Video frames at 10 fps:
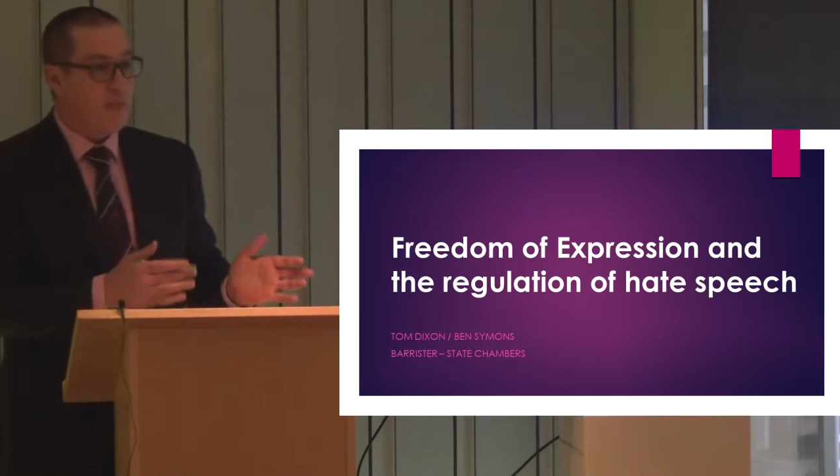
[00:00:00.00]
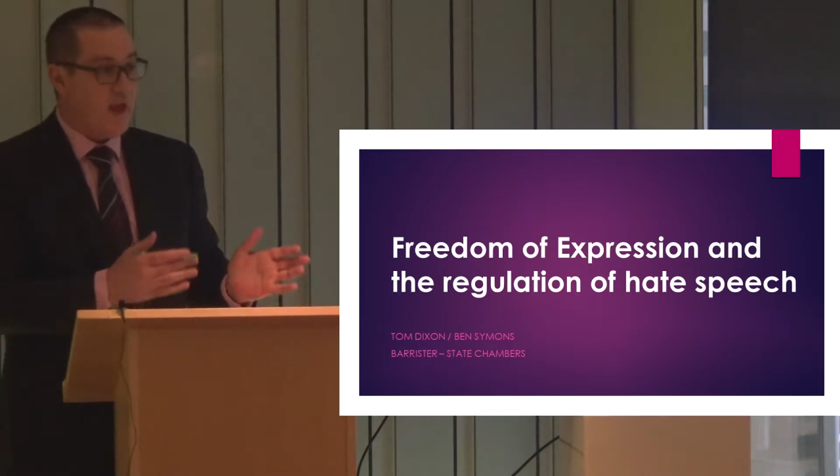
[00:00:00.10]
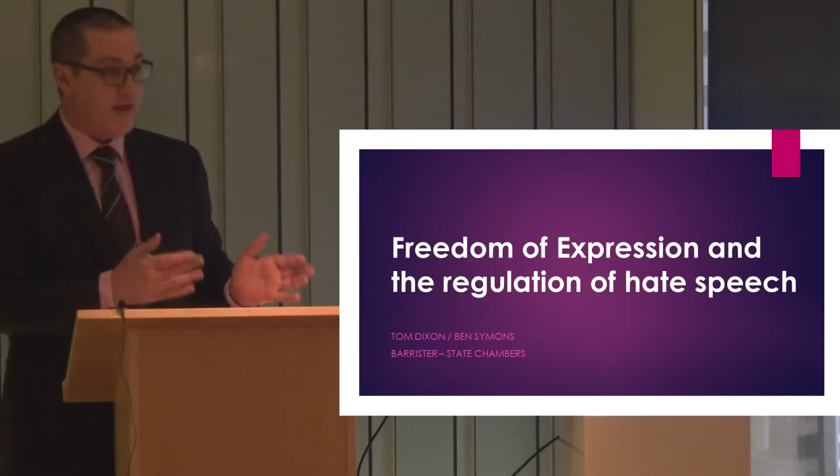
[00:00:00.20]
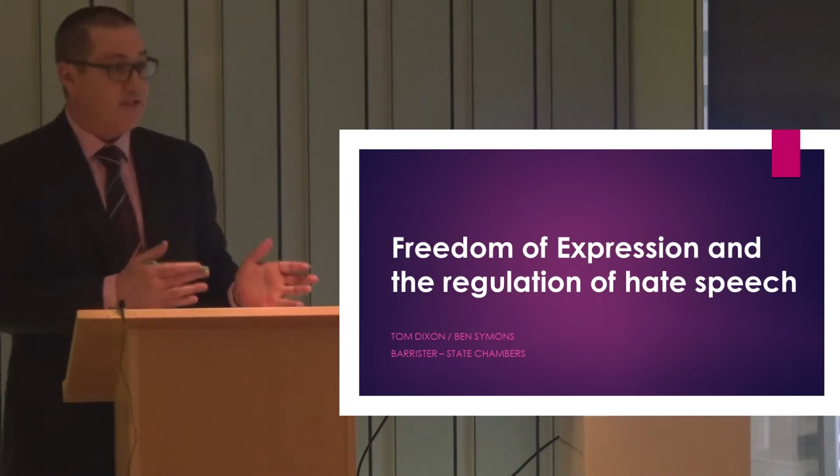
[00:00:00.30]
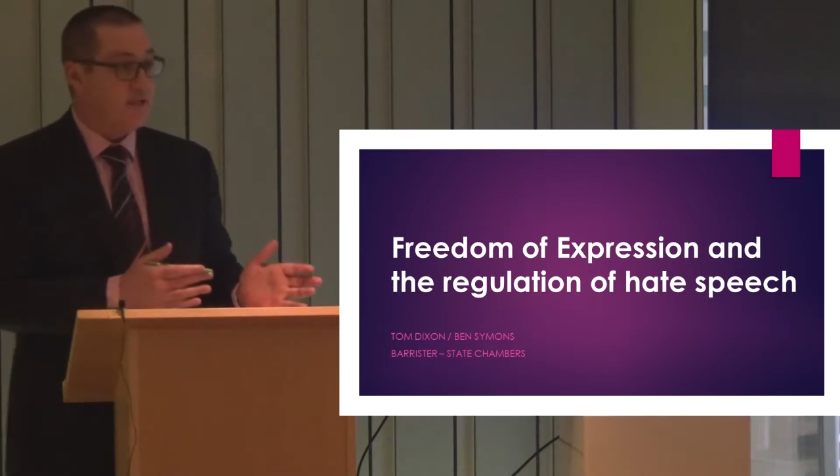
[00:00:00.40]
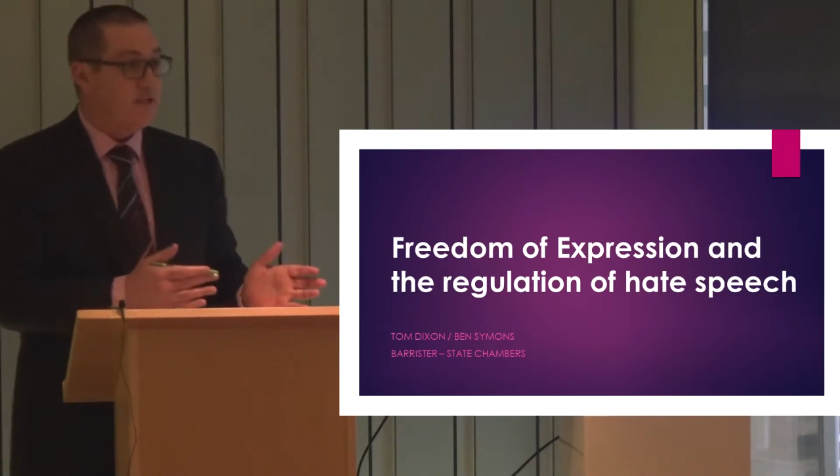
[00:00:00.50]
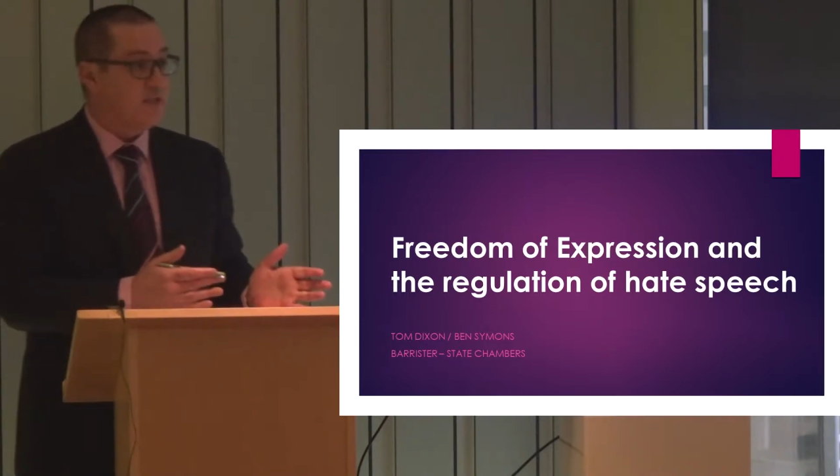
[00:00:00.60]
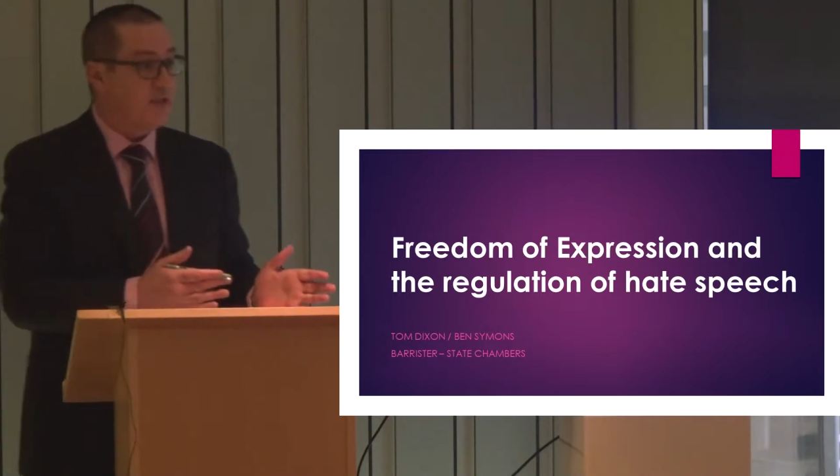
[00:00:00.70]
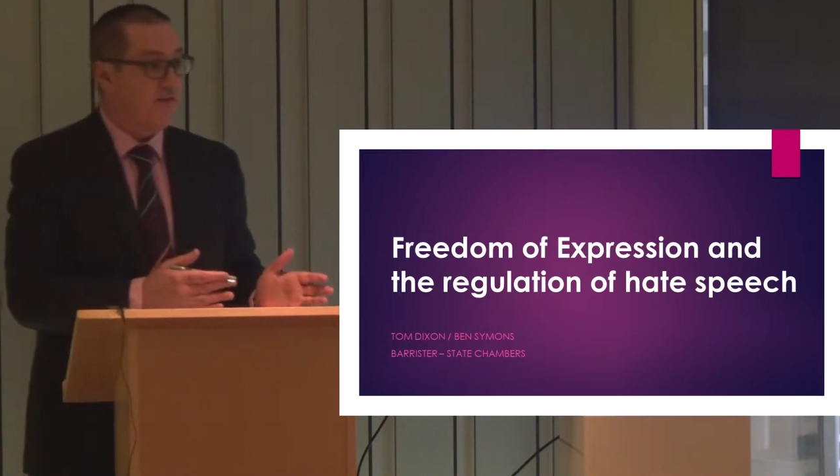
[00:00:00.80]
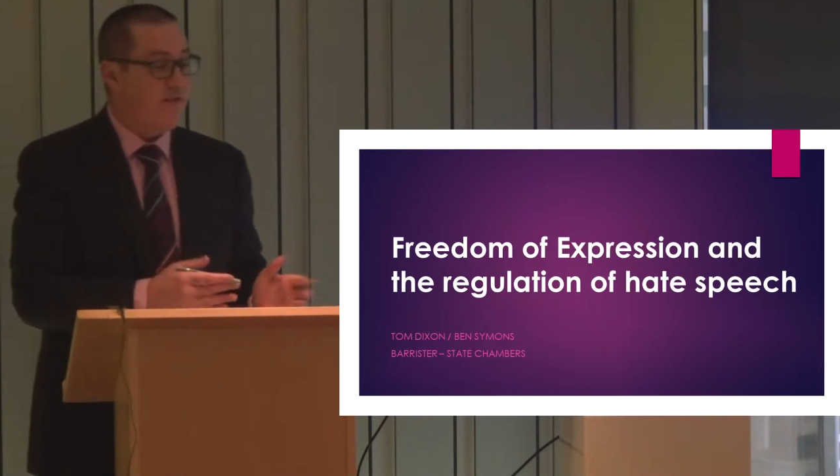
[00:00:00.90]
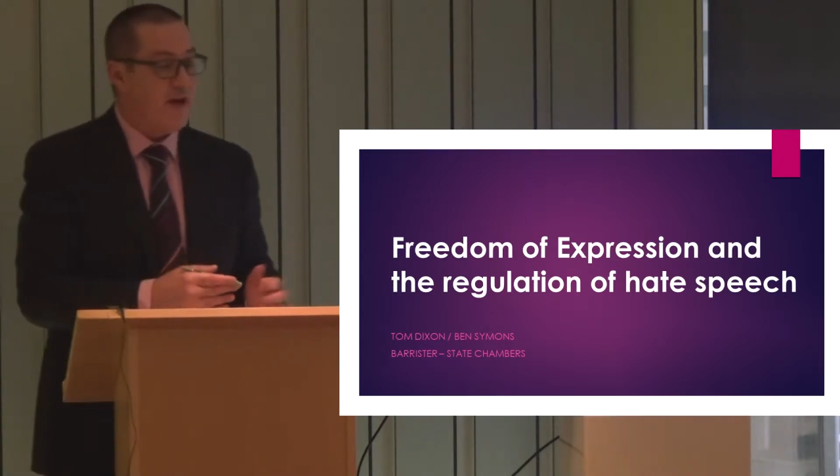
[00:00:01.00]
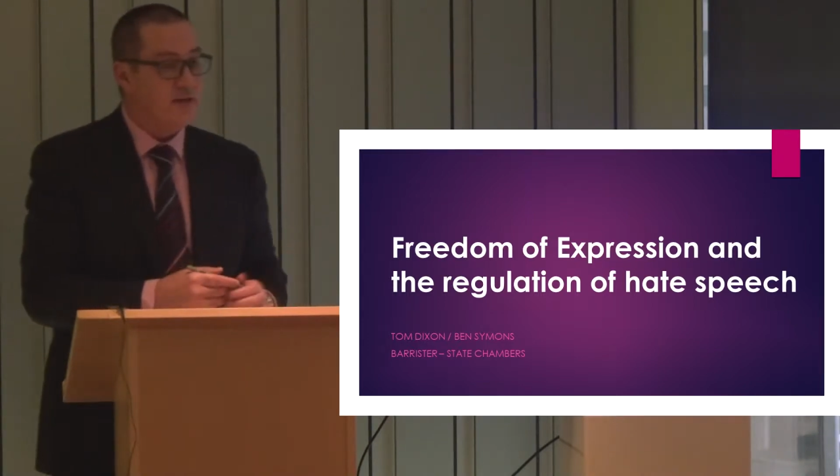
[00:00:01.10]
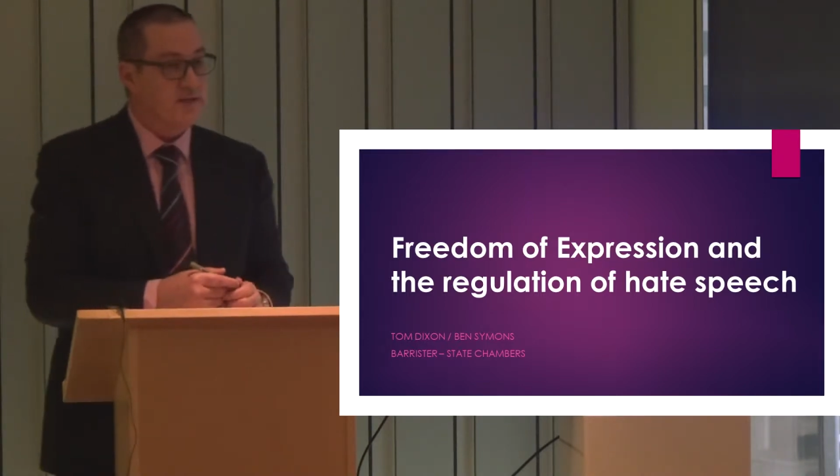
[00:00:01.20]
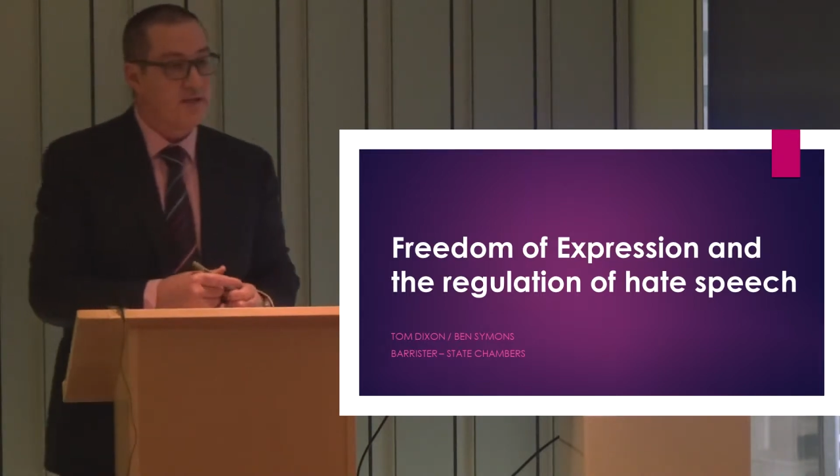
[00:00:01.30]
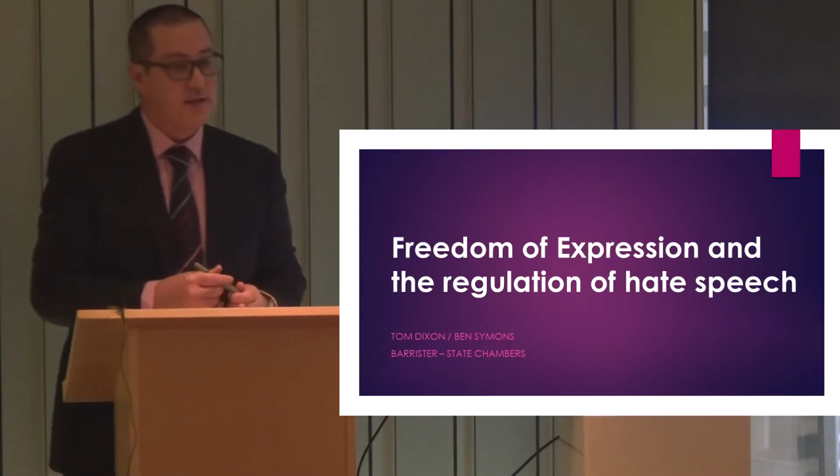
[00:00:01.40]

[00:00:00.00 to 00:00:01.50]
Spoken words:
18C in fact,